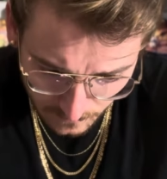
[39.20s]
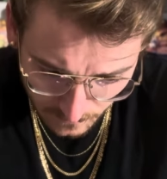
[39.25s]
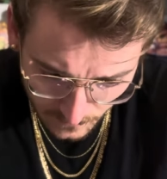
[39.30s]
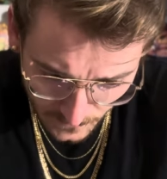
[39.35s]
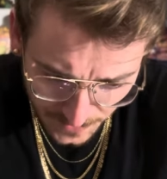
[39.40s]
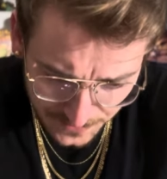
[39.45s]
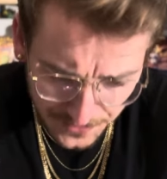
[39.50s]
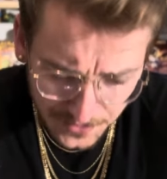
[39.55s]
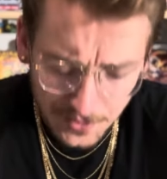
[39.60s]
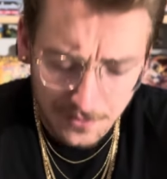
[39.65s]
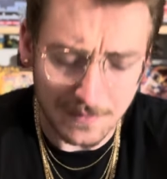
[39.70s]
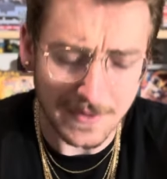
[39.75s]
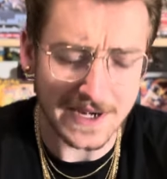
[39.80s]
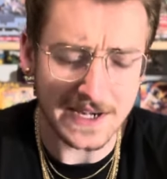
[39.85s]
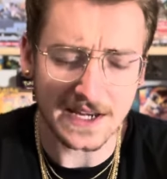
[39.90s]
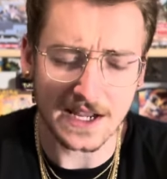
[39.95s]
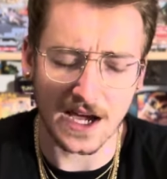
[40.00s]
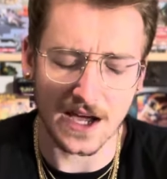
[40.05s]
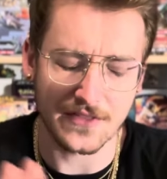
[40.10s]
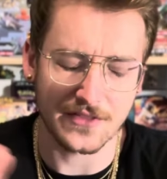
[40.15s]
There are
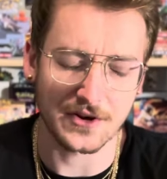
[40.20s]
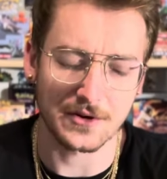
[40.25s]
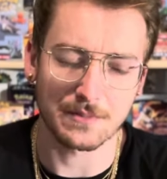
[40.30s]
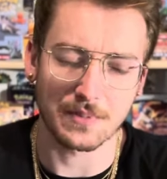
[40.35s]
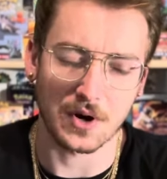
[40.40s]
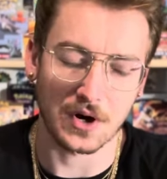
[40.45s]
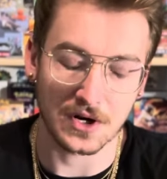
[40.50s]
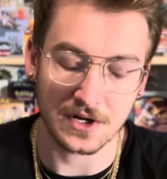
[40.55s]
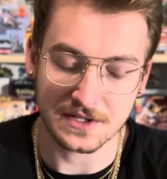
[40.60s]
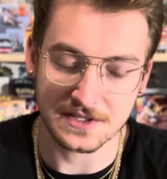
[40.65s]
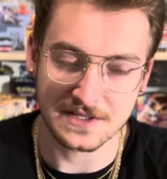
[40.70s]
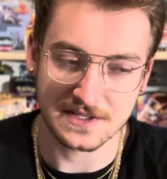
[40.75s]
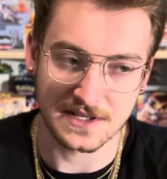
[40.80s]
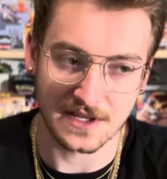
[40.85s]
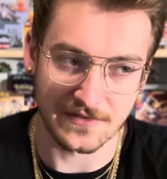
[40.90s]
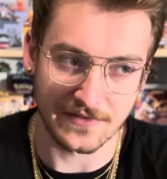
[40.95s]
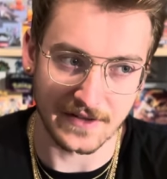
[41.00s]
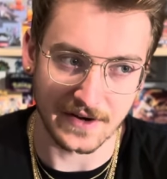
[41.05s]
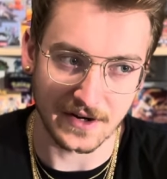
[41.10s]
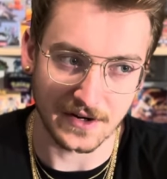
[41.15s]
many other parts to
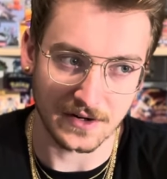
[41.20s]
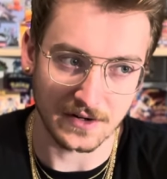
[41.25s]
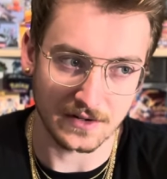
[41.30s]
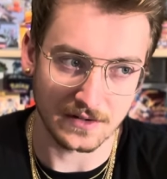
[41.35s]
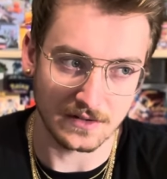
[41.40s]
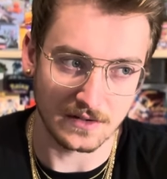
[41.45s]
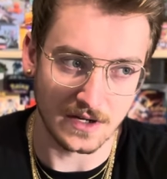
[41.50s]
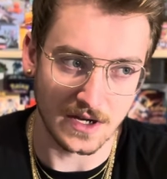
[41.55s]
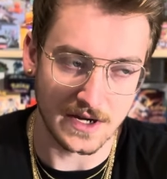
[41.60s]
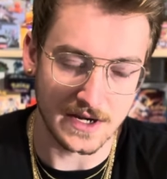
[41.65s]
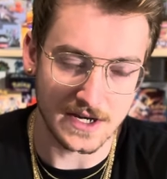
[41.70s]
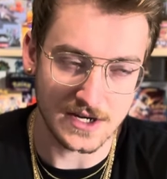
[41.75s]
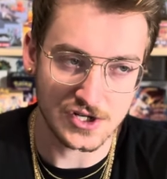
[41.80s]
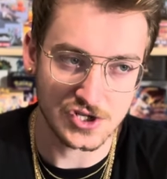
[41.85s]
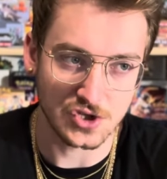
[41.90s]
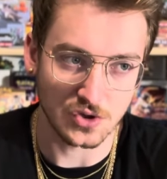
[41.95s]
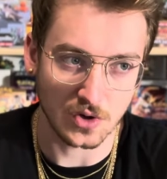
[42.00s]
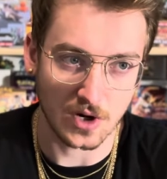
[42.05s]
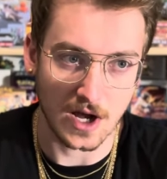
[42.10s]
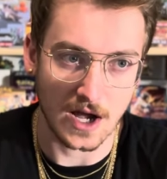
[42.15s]
their
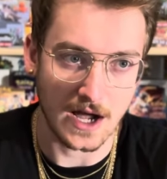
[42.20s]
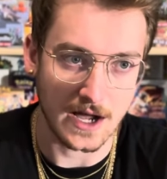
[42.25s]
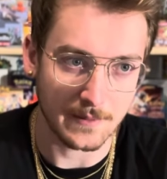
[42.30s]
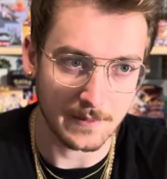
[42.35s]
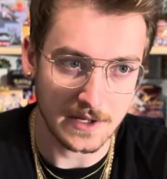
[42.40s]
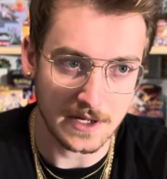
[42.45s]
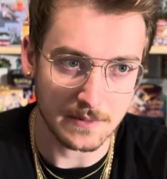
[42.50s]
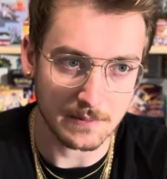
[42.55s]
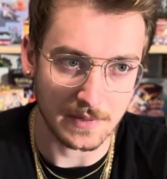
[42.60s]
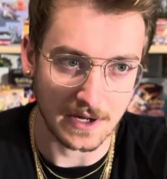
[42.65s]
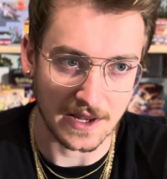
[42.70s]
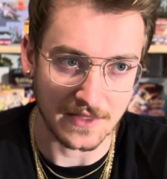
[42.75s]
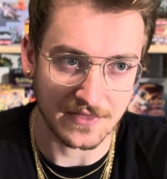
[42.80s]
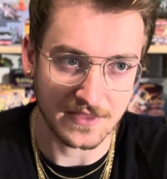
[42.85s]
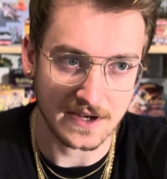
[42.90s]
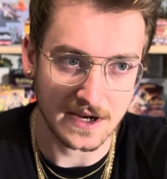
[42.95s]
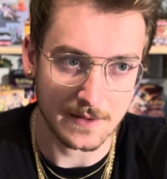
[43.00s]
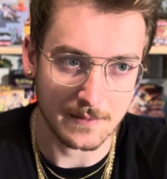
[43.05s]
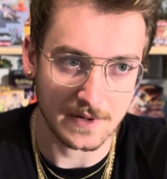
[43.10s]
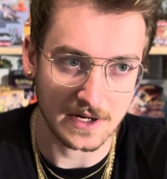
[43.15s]
initial comment, but I think
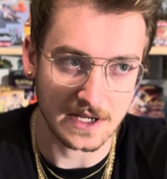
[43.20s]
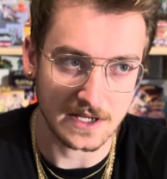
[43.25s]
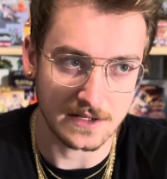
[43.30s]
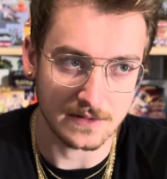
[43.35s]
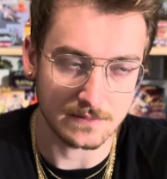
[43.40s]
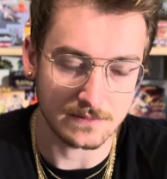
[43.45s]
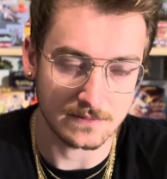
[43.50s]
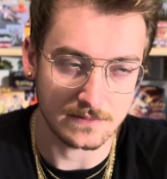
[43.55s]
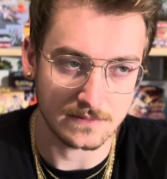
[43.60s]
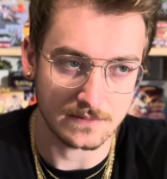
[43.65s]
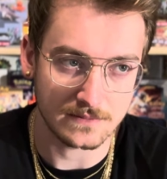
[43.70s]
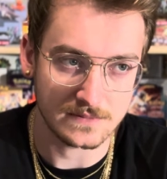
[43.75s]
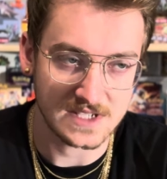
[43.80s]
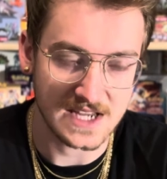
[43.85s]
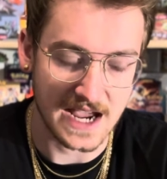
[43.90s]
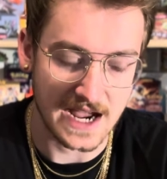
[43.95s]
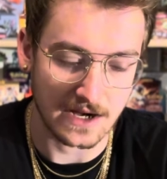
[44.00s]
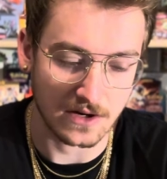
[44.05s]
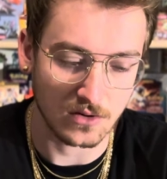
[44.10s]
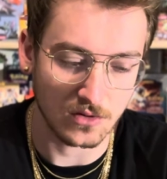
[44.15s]
I'm going to
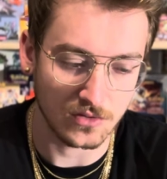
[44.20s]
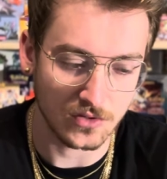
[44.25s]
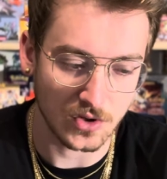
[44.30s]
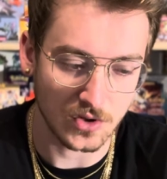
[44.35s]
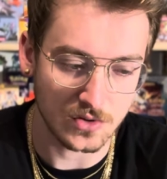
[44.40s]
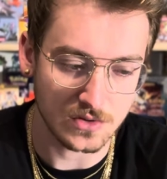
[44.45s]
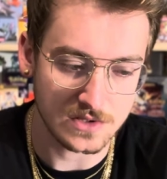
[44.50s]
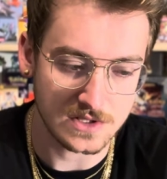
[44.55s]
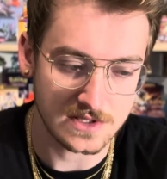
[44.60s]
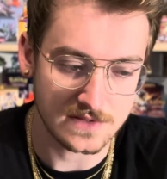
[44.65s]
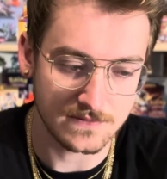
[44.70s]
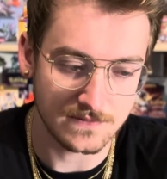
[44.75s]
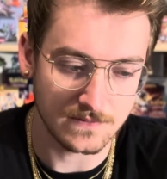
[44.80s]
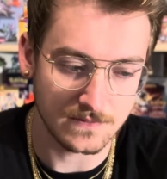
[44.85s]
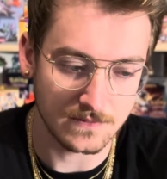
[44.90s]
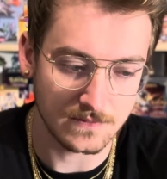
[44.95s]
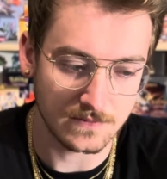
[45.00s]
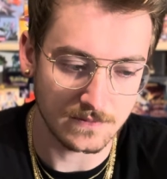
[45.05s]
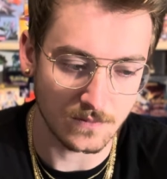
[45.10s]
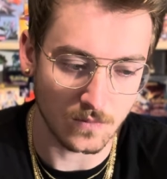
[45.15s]
tackle those
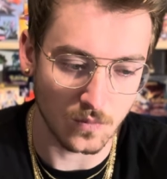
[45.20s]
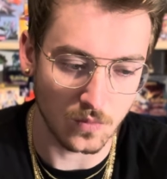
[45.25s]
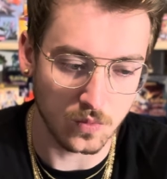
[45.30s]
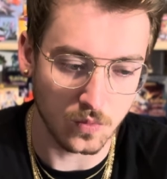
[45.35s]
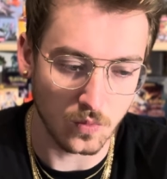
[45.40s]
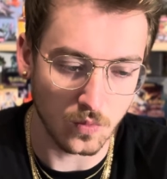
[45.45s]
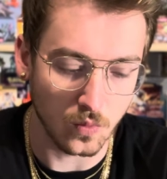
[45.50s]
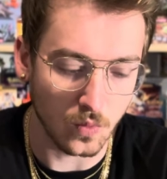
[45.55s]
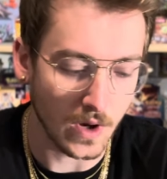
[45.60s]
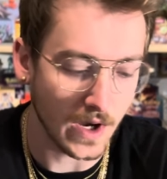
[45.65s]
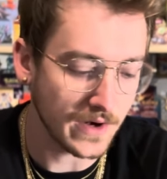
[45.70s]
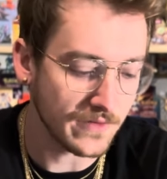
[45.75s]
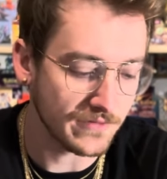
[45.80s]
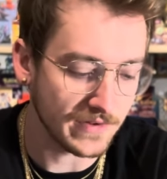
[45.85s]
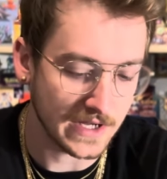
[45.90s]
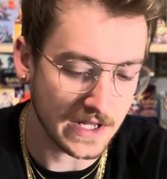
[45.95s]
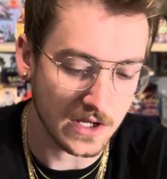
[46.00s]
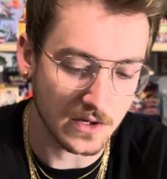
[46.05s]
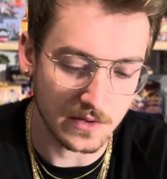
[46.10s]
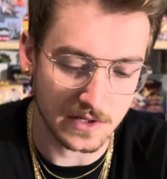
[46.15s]
one
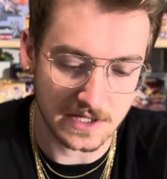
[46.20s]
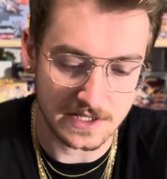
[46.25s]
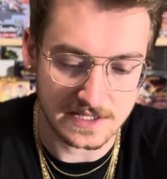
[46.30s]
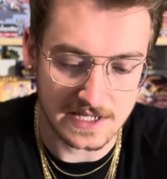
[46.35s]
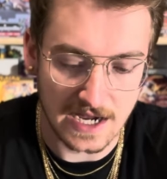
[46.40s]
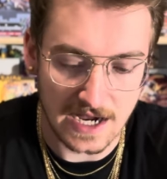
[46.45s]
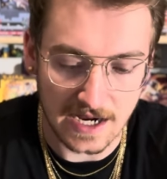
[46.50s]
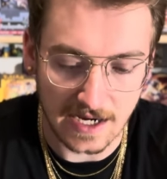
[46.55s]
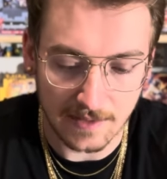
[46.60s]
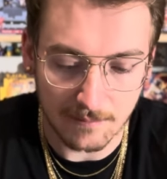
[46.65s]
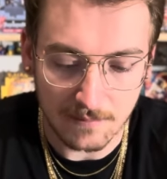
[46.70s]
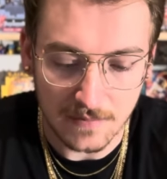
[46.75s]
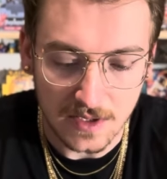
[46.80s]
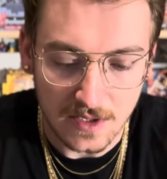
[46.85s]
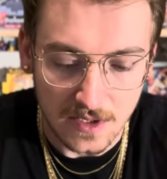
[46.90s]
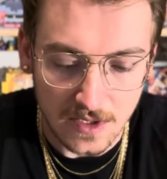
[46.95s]
video at a time,